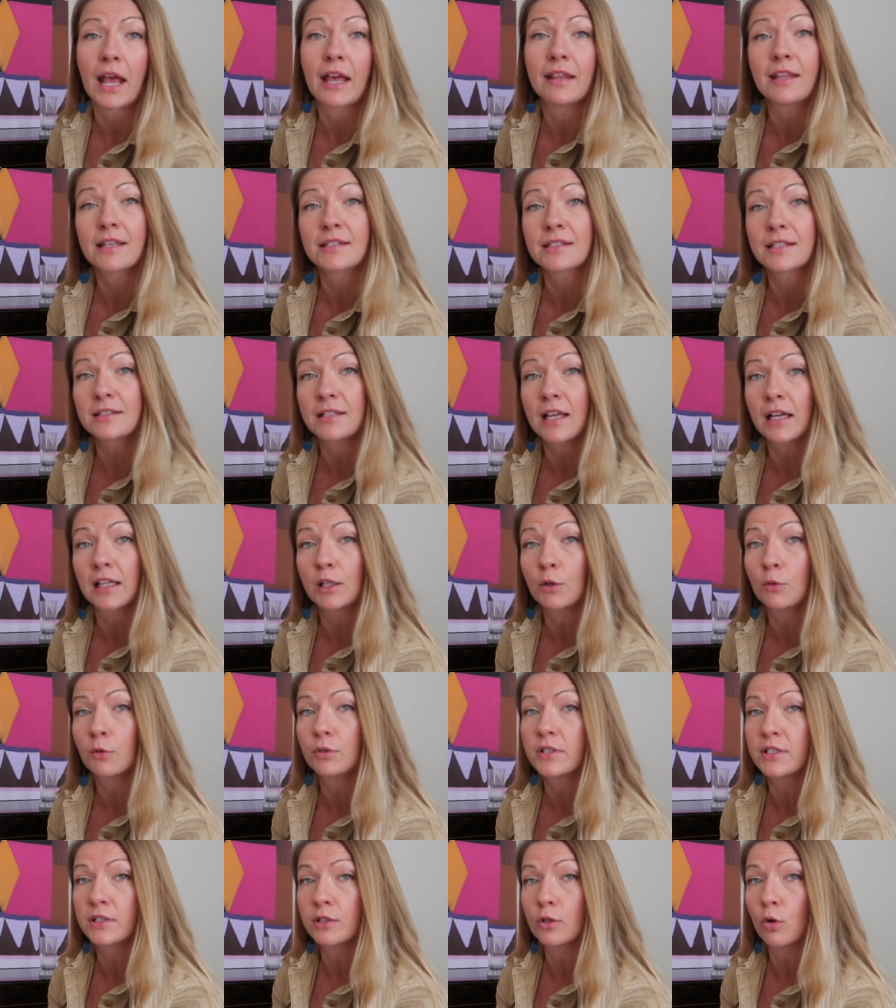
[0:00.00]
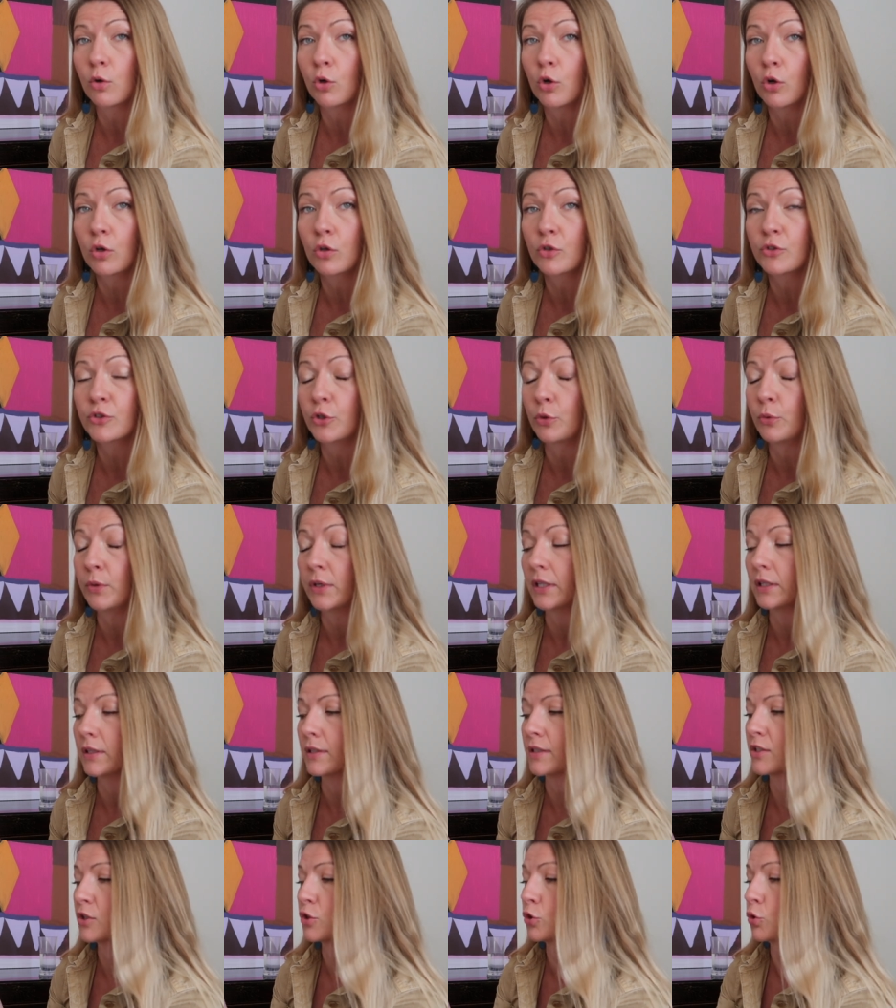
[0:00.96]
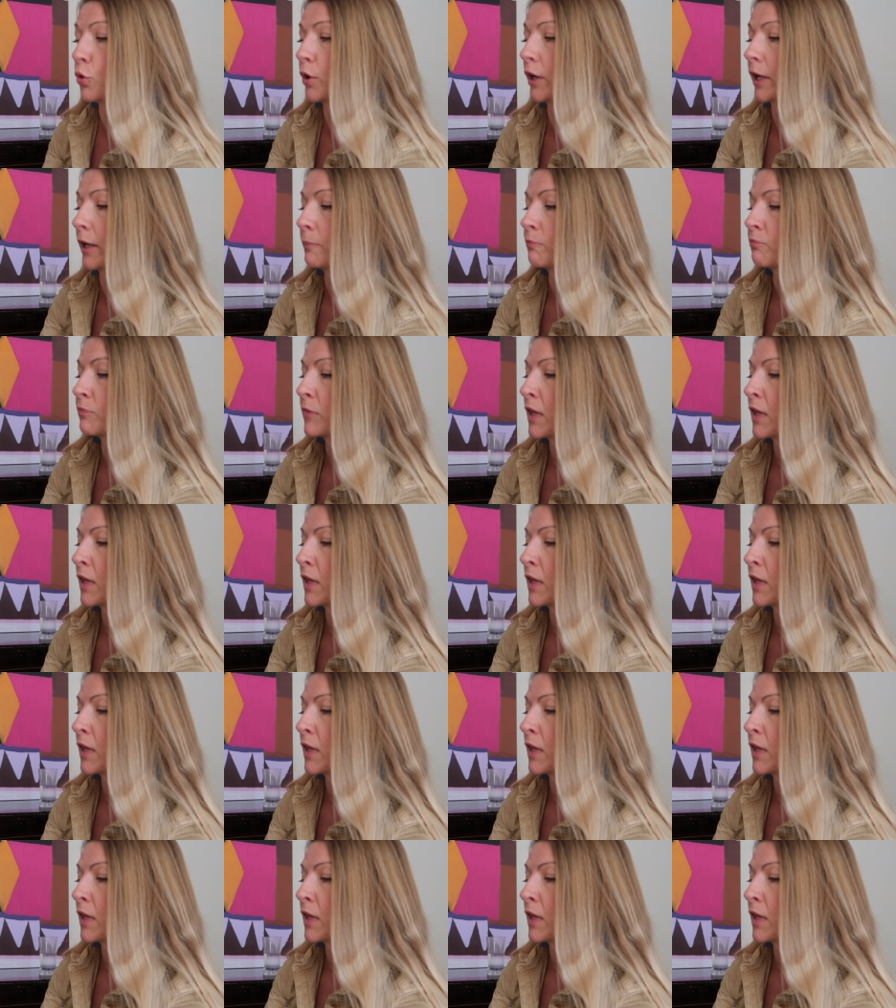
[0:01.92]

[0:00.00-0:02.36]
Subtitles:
And that's exactly what this little girl is doing in the story.